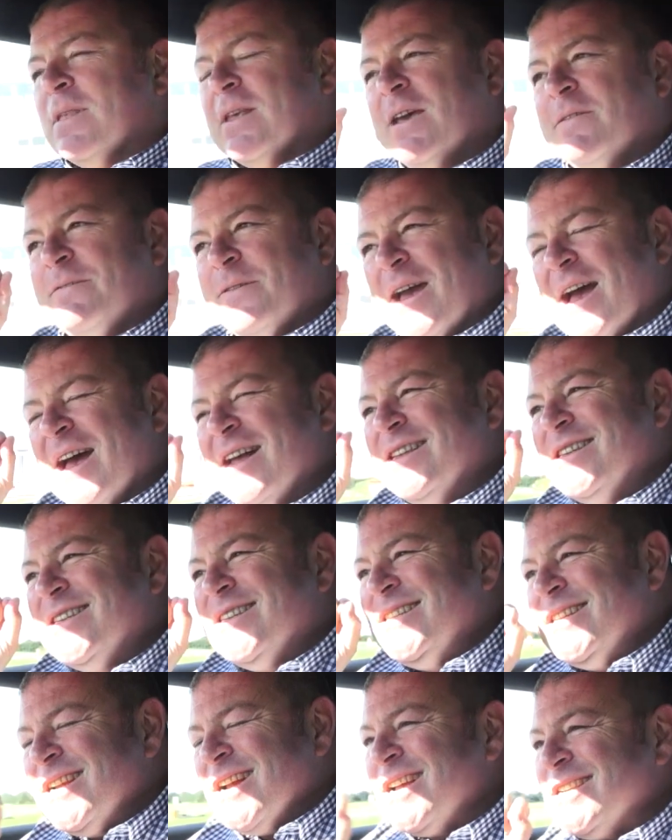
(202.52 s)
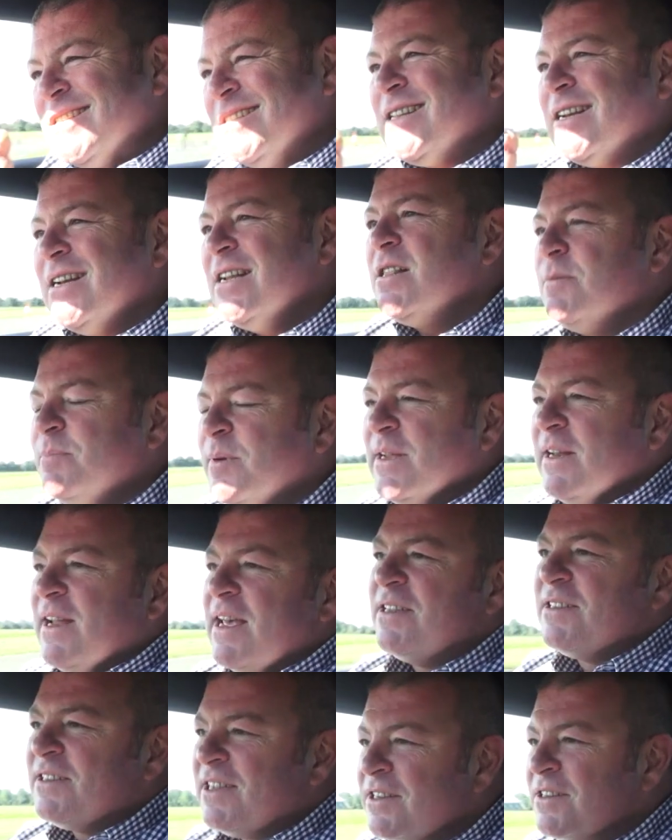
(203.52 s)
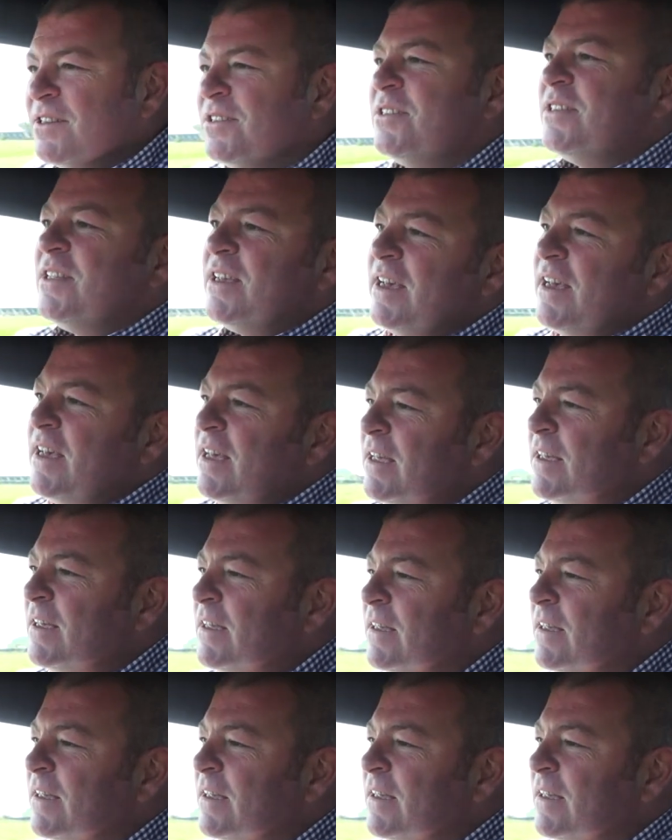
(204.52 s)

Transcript: If it had just a little bit less understeer,